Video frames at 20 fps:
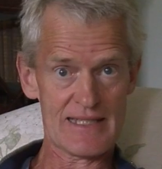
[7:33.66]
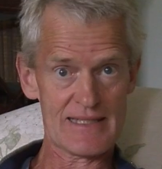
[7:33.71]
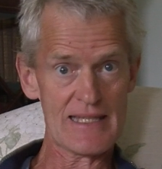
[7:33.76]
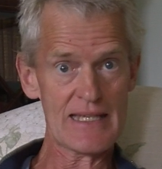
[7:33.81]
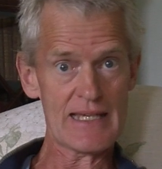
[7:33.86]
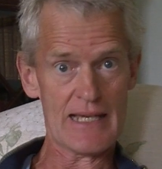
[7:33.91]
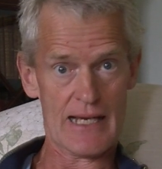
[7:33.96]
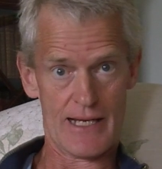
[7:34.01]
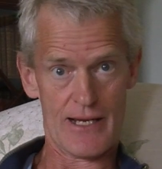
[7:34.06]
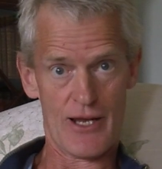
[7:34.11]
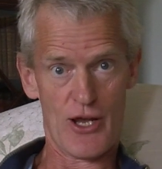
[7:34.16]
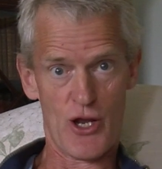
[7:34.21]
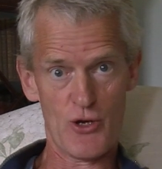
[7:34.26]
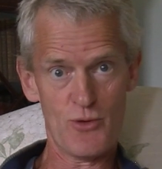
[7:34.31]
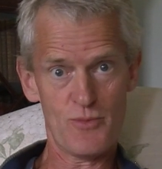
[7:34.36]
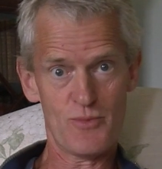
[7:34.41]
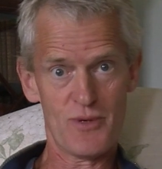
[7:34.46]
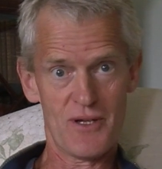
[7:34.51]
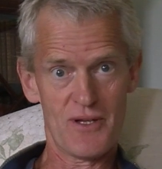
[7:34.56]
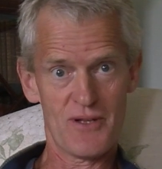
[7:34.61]
see, I
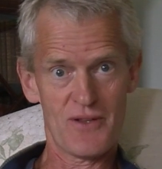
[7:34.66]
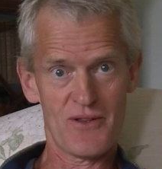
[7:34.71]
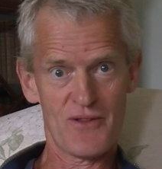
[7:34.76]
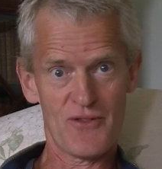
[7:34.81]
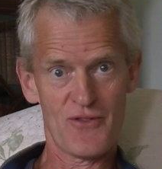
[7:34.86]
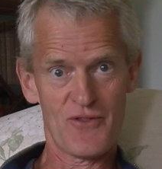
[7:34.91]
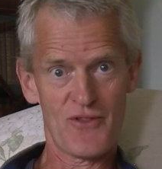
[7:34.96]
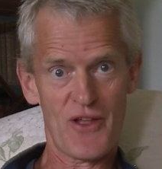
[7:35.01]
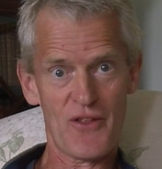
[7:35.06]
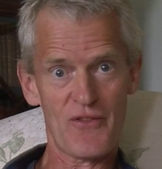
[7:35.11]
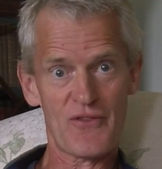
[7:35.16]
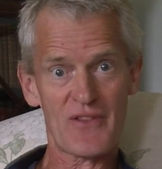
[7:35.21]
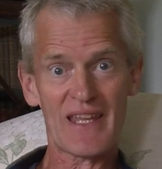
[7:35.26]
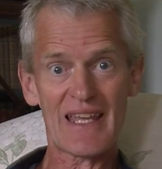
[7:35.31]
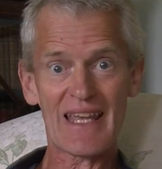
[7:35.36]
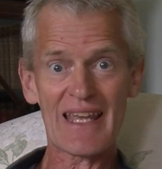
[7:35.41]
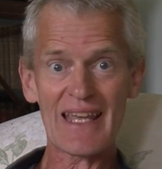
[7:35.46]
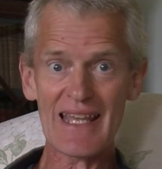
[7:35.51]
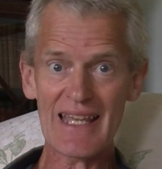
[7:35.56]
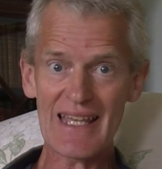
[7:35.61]
hope, that the
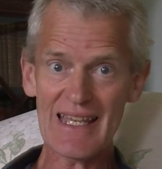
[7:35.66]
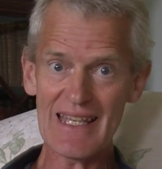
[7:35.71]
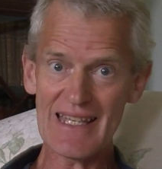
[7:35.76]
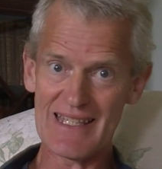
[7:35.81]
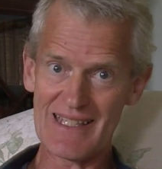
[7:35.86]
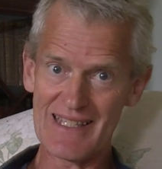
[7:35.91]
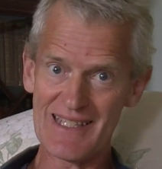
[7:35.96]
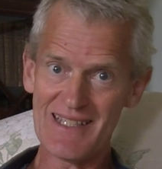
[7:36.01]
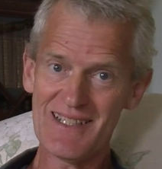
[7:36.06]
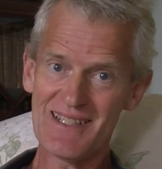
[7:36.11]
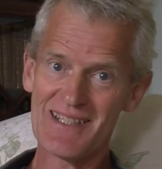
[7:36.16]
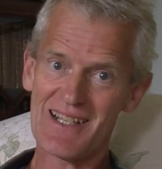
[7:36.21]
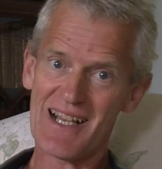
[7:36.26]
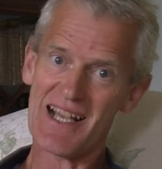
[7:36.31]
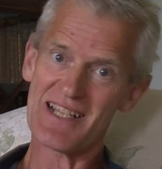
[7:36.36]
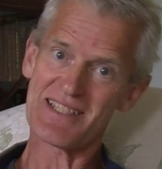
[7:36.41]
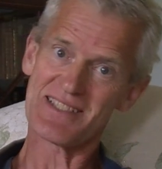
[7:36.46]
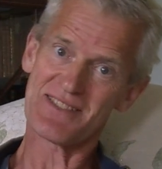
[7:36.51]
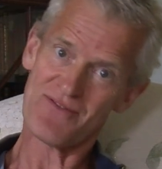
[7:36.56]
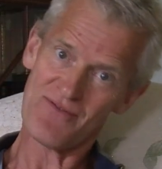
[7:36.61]
e
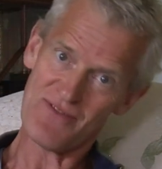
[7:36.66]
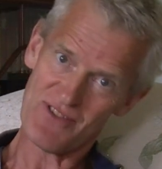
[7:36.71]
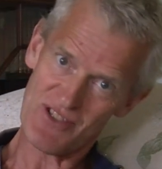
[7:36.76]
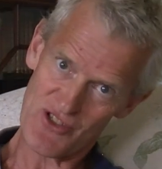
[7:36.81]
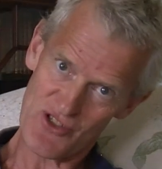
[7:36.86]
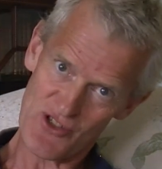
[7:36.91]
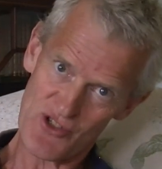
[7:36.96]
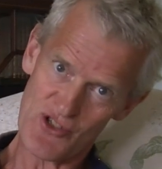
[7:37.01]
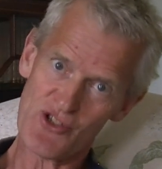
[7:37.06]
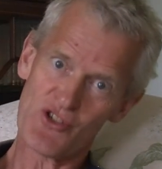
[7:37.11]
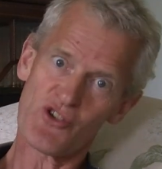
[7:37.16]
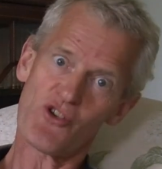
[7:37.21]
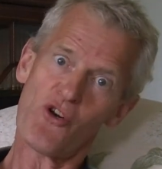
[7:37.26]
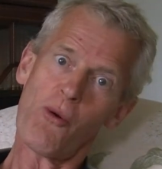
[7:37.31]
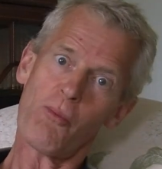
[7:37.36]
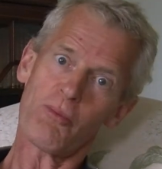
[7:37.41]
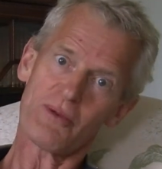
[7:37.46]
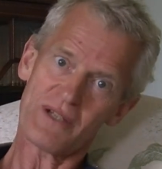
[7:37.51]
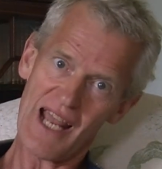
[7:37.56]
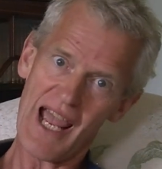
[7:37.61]
has
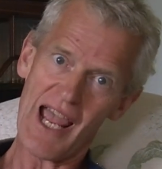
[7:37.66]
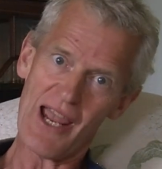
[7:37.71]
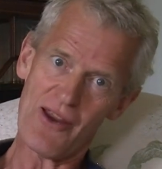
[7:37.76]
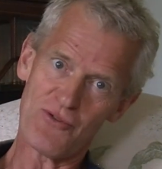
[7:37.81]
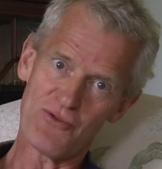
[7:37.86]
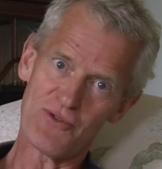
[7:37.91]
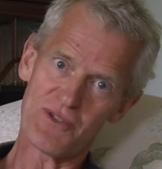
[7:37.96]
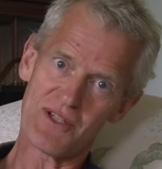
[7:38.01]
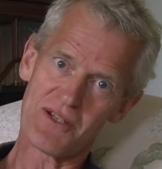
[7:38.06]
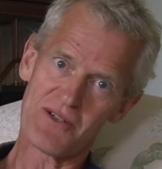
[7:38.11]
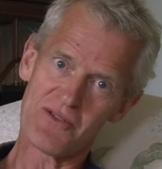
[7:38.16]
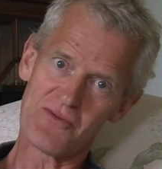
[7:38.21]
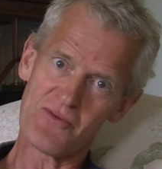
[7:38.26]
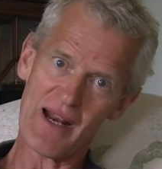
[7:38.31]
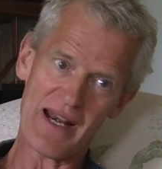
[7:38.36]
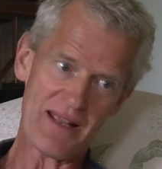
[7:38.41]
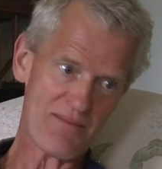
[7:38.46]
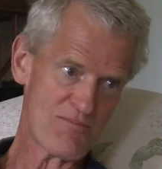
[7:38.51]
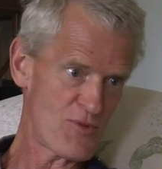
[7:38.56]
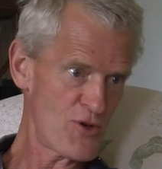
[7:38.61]
dropped out
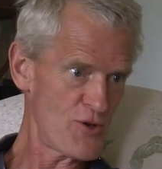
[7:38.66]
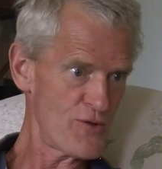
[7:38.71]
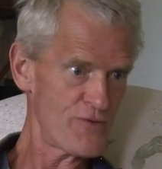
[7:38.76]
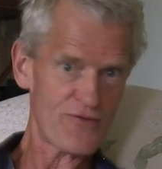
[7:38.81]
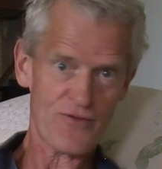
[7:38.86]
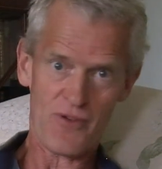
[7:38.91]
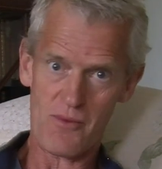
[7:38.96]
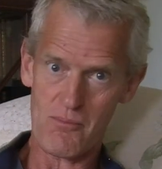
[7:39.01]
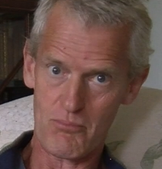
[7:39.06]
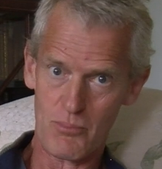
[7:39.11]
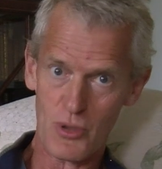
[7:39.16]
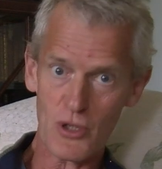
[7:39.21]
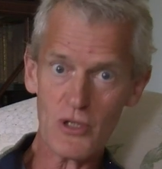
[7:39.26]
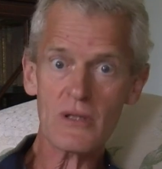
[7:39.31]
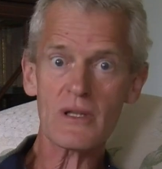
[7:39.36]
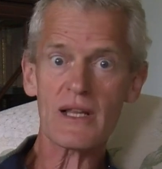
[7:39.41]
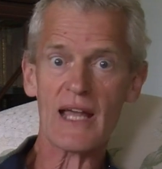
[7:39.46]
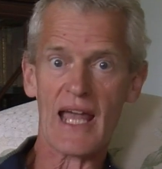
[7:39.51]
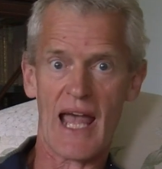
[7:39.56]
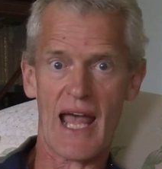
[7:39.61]
when it moved from
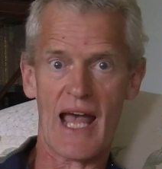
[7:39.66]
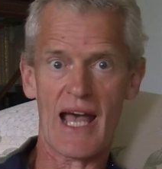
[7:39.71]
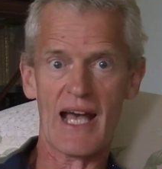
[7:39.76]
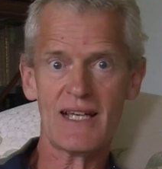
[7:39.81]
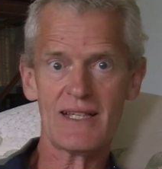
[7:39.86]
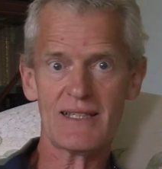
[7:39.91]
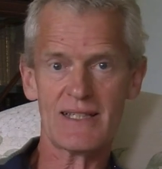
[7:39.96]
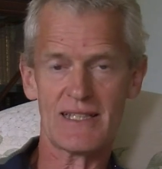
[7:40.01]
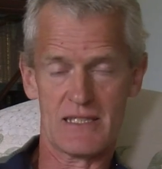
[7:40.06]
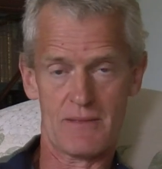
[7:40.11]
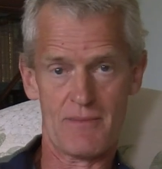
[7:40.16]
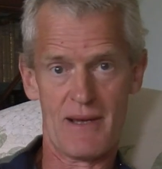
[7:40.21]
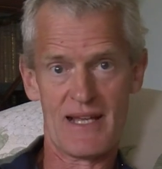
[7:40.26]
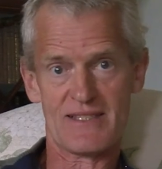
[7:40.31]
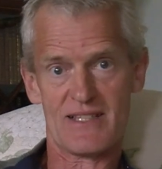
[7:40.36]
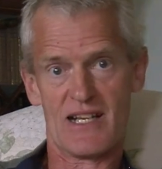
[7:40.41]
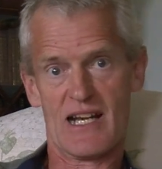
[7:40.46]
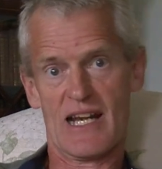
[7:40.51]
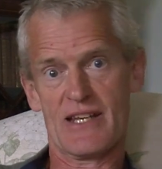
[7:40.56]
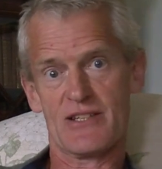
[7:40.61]
pulcher in the
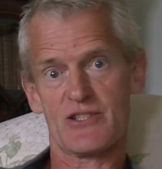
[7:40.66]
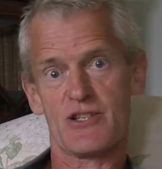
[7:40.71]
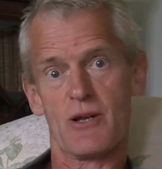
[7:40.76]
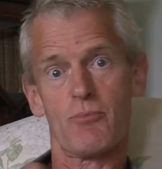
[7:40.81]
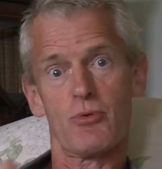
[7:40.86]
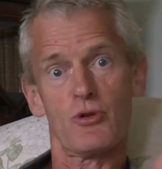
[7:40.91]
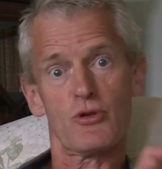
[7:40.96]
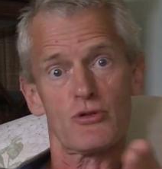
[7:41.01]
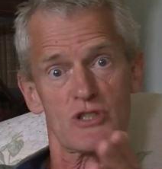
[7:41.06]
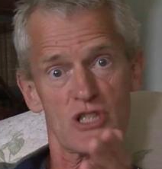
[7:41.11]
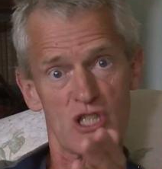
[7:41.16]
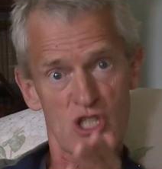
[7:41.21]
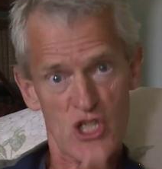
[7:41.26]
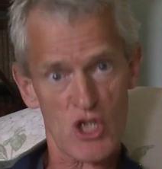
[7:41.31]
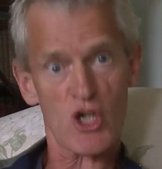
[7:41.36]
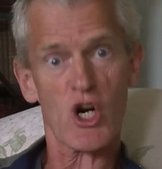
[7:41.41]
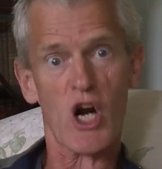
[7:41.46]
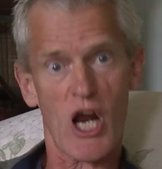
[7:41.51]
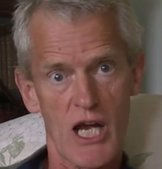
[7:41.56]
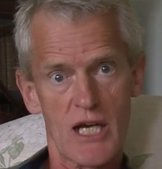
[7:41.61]
masculine to
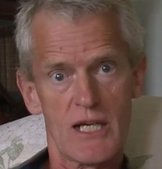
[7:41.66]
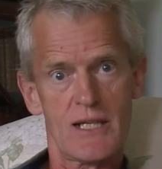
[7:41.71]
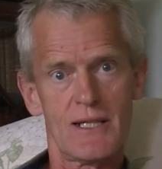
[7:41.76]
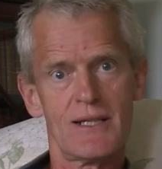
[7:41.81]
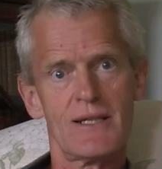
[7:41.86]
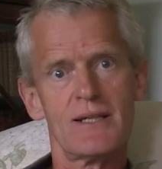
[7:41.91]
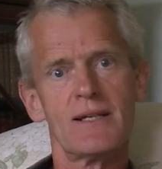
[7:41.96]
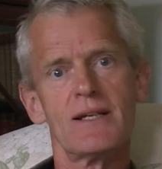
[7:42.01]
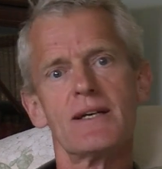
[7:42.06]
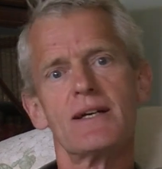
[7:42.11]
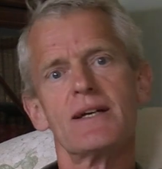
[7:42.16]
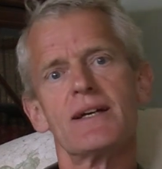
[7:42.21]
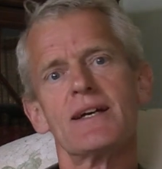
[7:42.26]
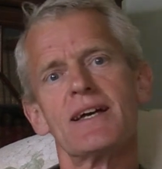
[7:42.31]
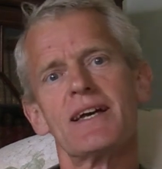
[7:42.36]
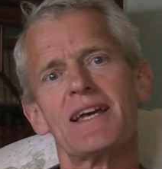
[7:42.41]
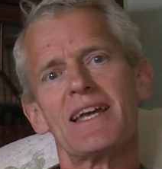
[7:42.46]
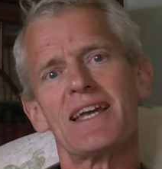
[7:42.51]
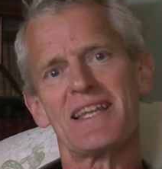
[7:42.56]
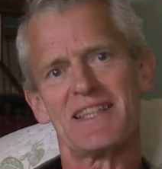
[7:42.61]
pulcra
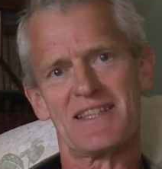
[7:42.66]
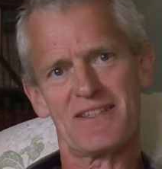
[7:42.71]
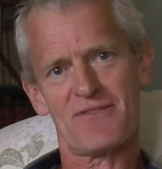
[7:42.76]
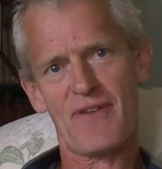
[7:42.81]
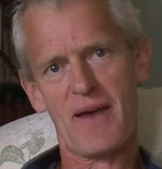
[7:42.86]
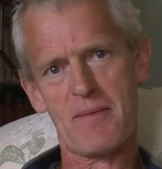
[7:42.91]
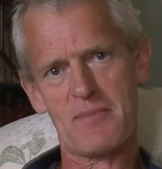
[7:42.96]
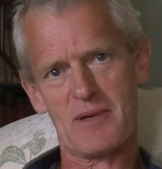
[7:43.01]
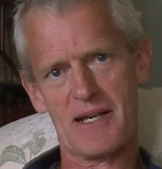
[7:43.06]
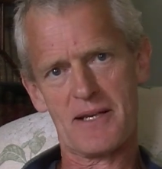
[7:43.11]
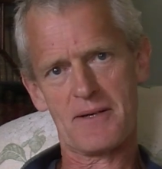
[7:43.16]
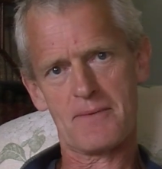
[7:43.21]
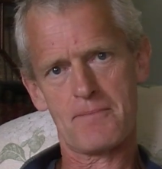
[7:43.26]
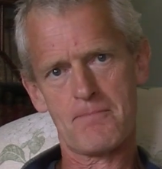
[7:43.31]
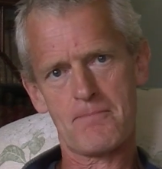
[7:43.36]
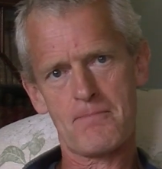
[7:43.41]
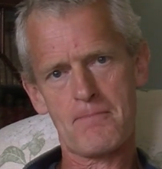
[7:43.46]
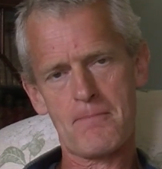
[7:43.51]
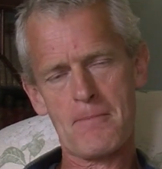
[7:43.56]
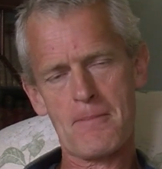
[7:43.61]
in the feminine.
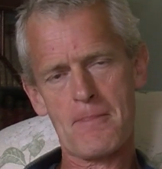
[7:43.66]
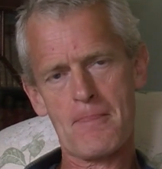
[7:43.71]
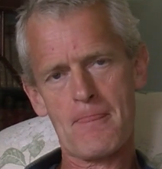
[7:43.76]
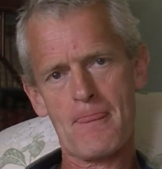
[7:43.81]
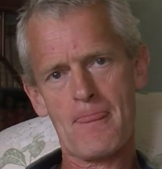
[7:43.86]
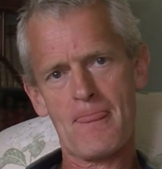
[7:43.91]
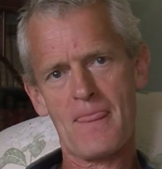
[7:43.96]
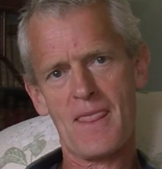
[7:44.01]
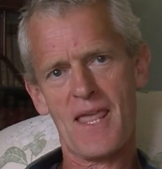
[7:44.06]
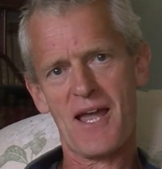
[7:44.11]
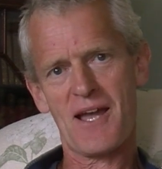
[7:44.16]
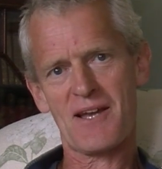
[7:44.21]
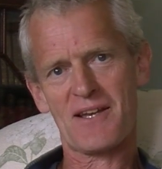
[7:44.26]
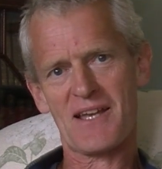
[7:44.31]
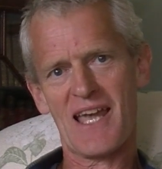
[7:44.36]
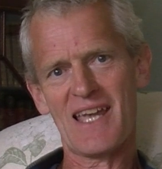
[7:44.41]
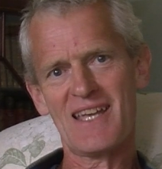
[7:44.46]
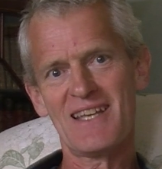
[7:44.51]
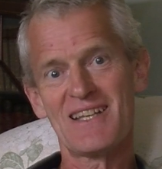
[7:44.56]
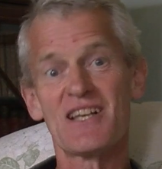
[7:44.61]

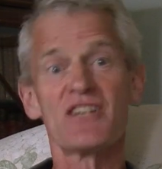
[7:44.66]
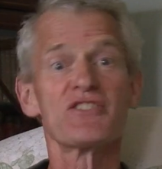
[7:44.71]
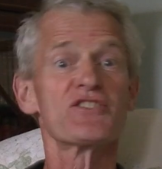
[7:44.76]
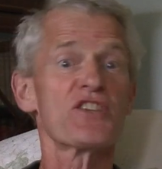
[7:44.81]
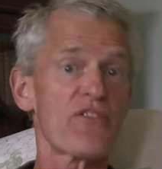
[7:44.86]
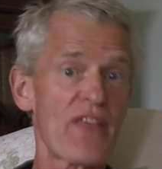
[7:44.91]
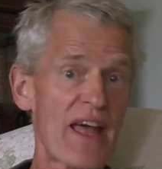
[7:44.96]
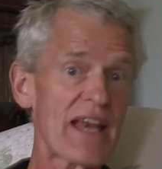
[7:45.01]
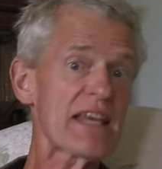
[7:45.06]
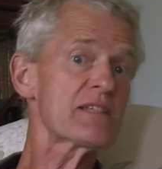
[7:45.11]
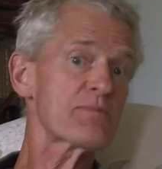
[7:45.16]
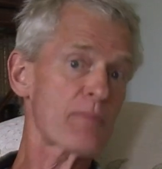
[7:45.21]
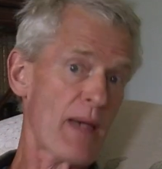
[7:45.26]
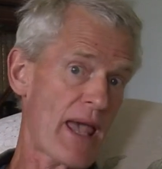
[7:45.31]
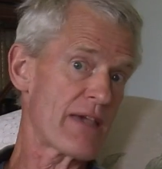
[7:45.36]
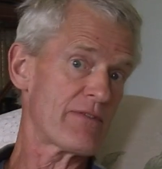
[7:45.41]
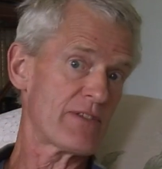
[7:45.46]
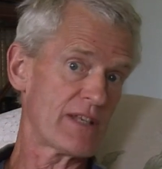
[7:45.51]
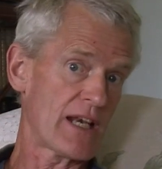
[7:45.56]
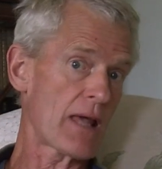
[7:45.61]
Okay, so that is
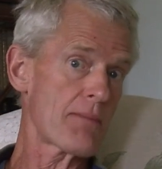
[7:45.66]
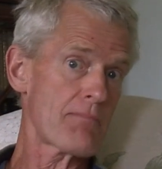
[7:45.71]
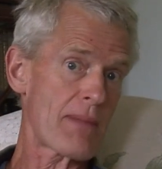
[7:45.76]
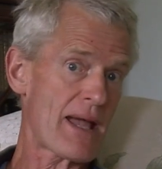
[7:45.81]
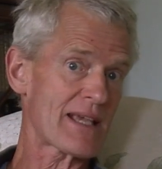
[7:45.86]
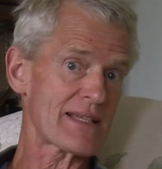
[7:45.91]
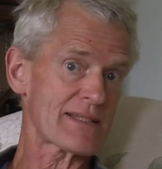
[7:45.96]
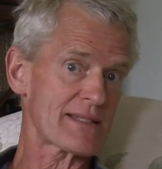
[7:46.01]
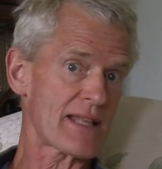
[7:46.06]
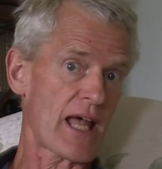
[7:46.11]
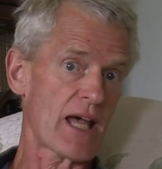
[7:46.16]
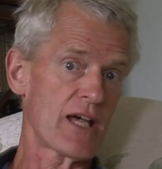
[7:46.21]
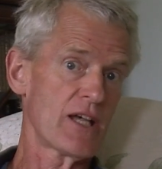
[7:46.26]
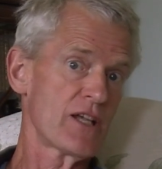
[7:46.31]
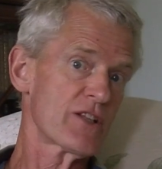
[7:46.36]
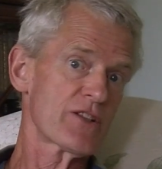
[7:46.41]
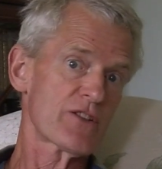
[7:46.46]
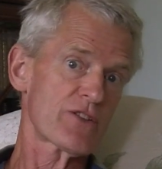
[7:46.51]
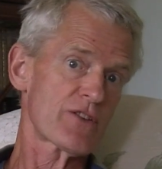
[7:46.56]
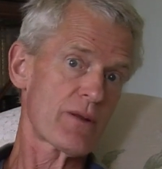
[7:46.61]
behaving like magister.
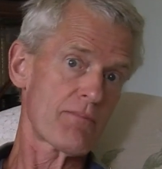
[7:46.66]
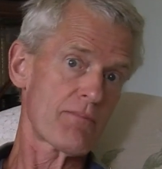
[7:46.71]
The